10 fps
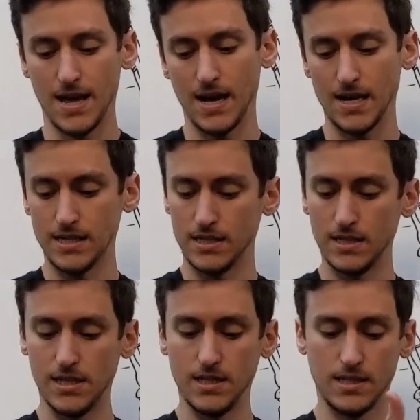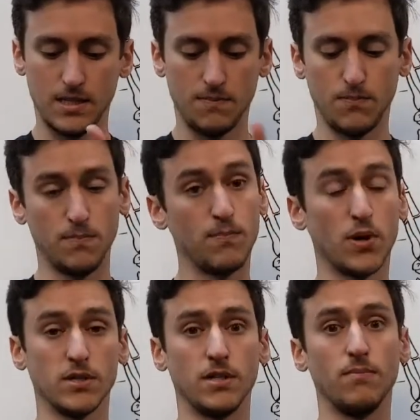as these
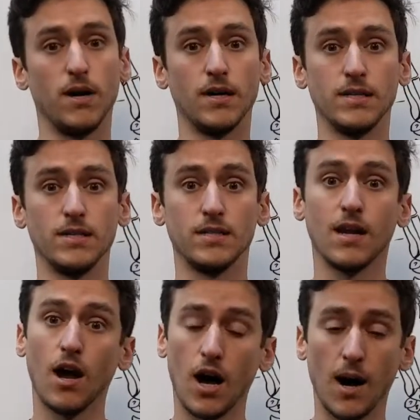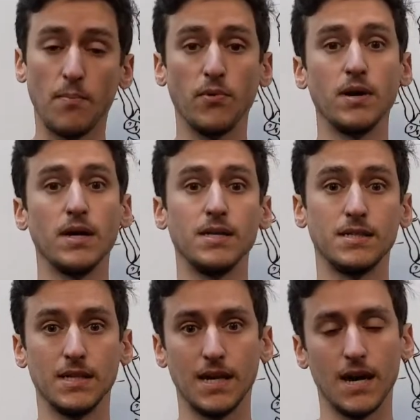parts of the bodies operate
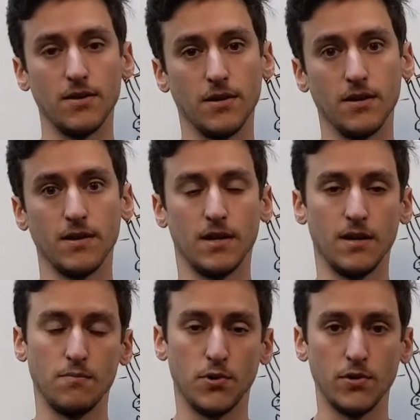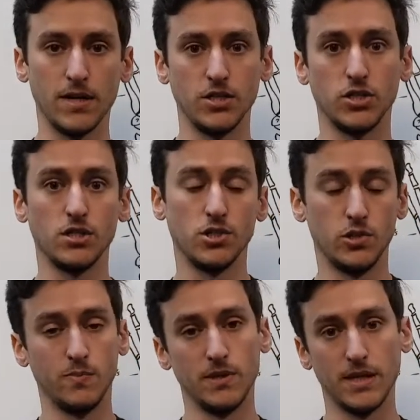together in pronation,
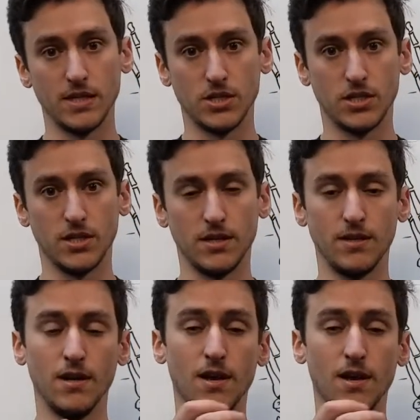supination,